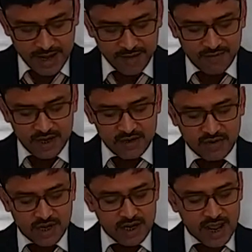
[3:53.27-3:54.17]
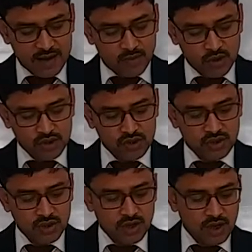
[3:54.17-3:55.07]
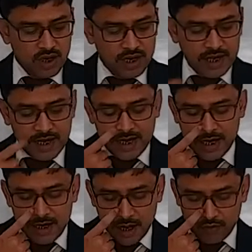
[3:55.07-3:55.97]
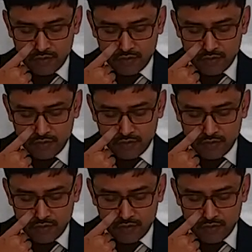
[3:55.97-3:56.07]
Every tree and bush yielded